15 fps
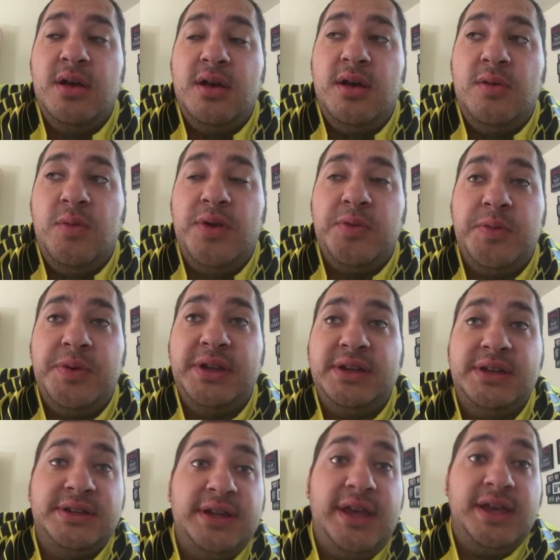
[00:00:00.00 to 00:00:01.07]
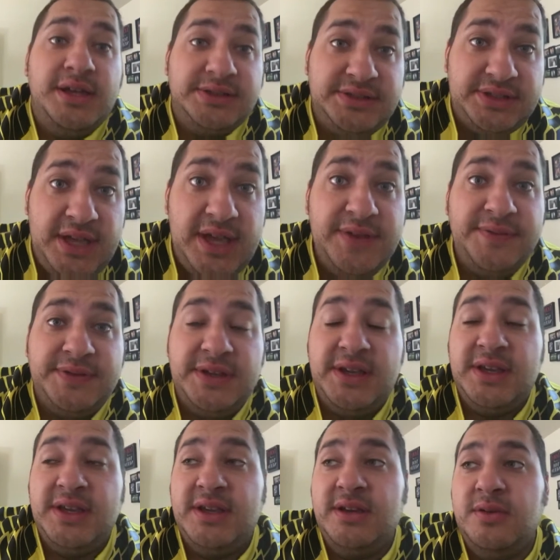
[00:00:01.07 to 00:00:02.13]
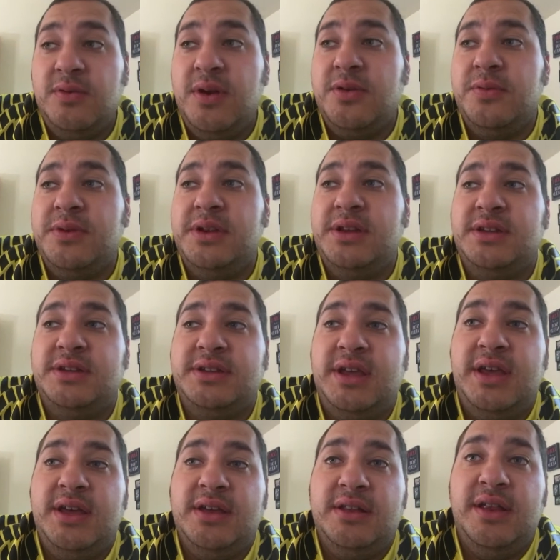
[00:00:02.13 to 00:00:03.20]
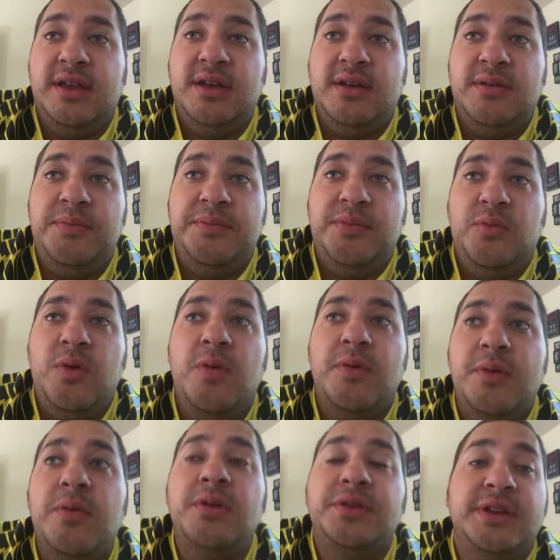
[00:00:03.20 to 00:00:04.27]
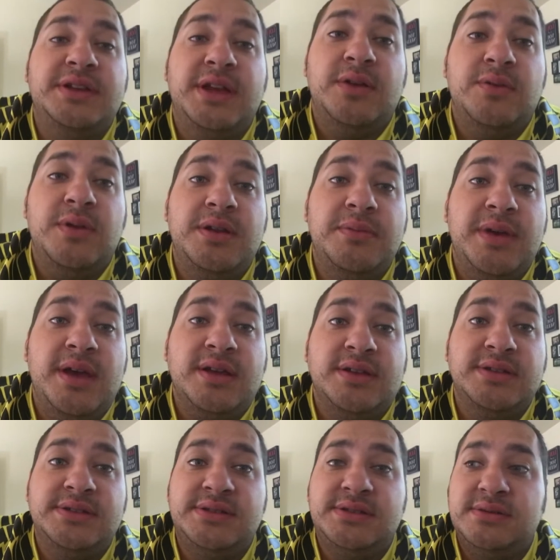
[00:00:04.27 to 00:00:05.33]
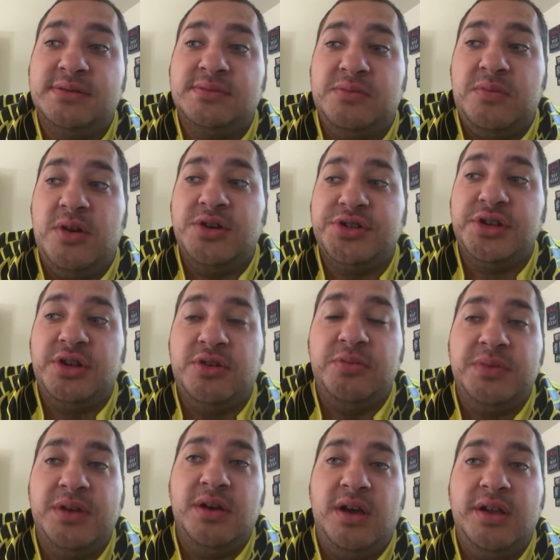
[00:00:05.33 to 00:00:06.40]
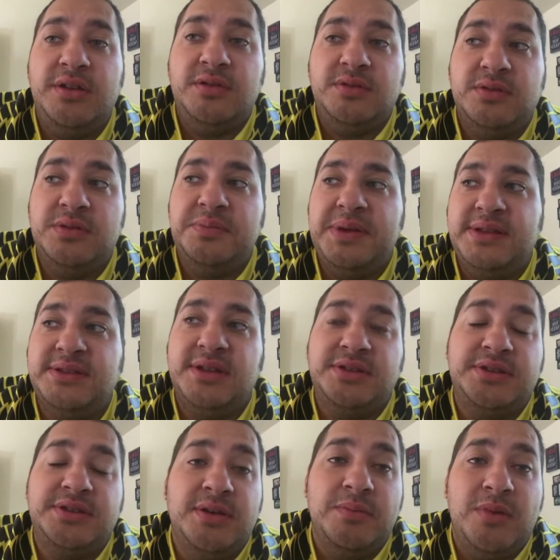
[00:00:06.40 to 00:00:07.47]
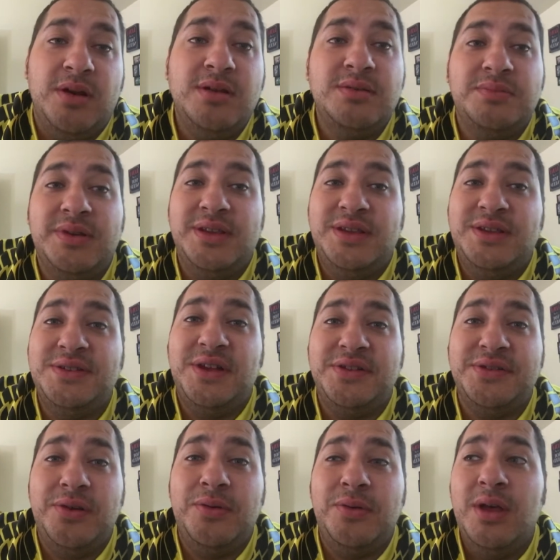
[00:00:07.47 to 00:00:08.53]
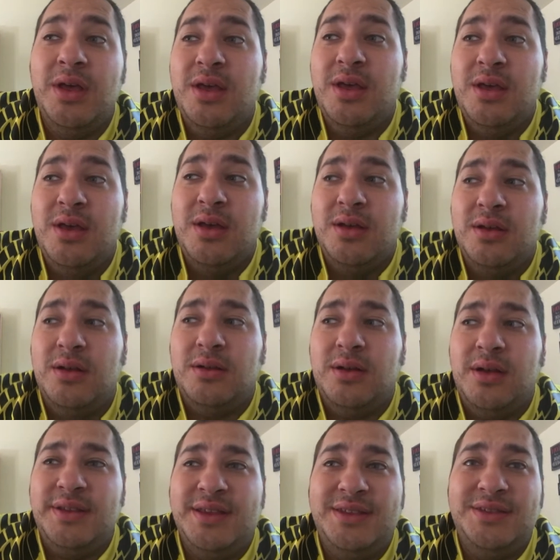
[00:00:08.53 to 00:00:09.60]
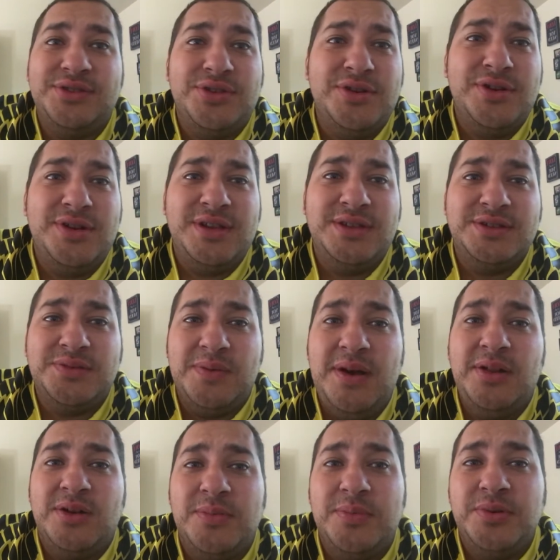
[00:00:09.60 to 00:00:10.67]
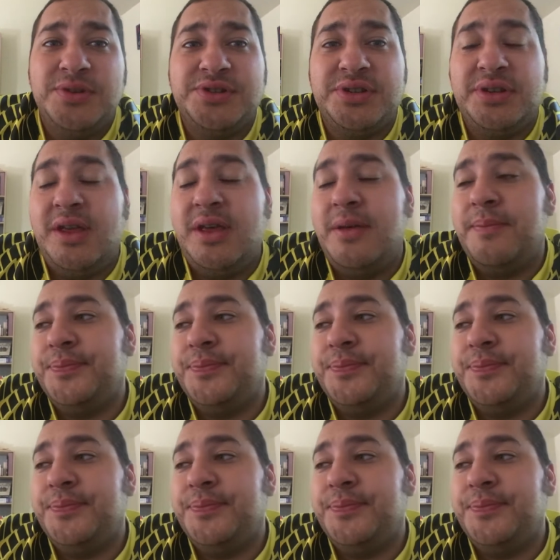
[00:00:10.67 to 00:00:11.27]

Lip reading: whether we need to take a safety, whether we need to take, we will need to take a running back because Marshawn will be gone. Depends on Doug Martin, but he's also, I think he's 30 as well, or pushing that.